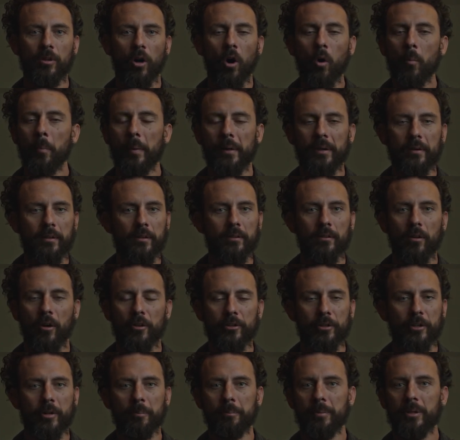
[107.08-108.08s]
open
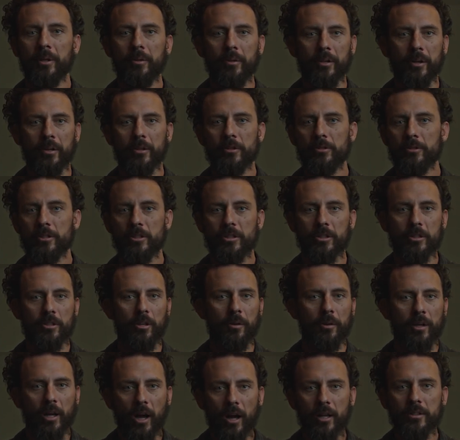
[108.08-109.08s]
on your computer. You should just
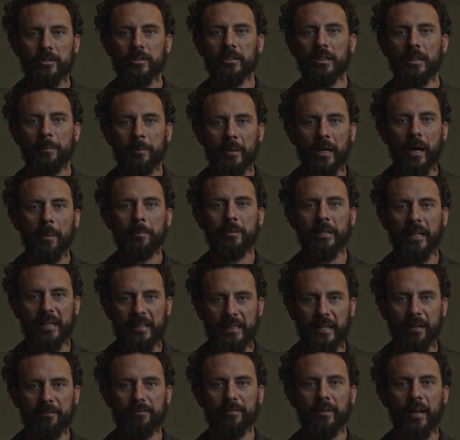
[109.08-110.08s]
constantly be
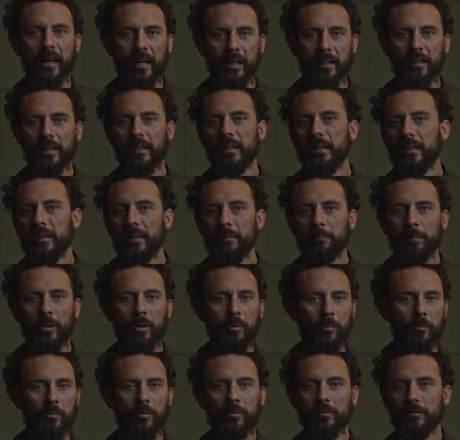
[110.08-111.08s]
updating that file.
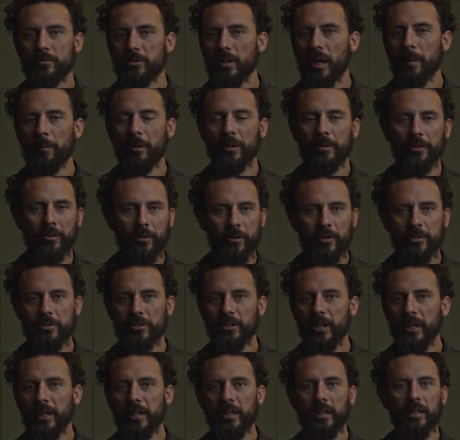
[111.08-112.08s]
Boom, job on
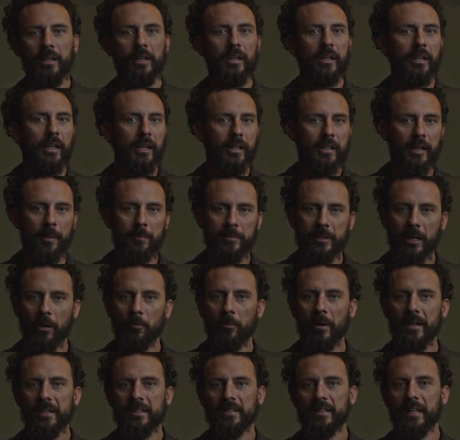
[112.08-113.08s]
Thursday, it comes
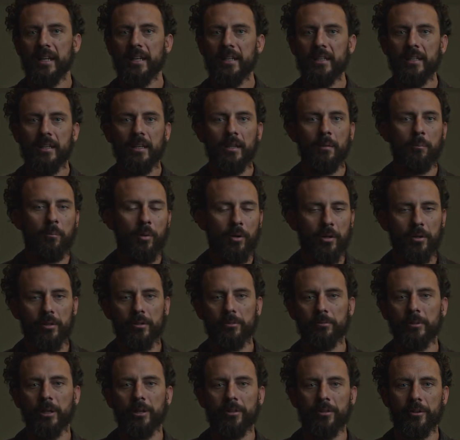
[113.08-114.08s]
out Wednesday, put it on
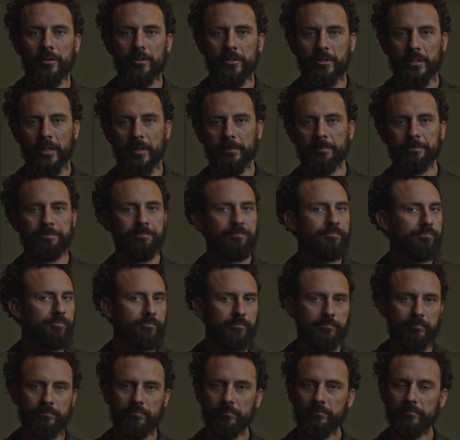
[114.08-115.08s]
the reel Thursday.
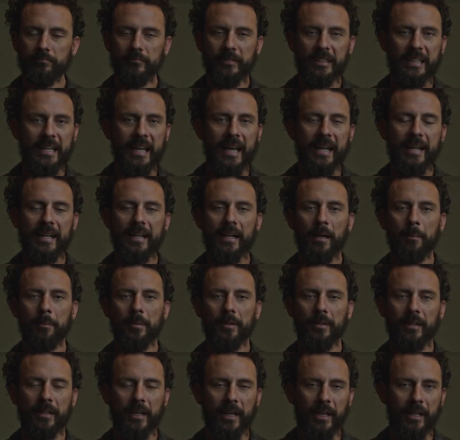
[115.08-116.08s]
Get it up,
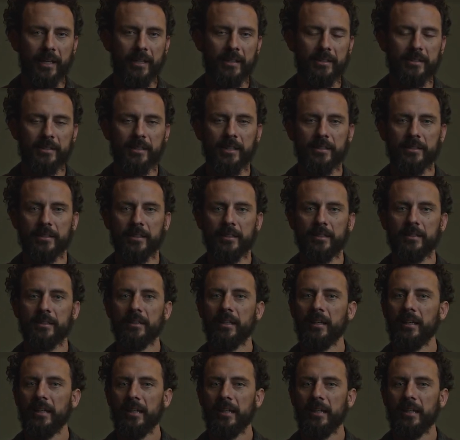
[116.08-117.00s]
get it consistent,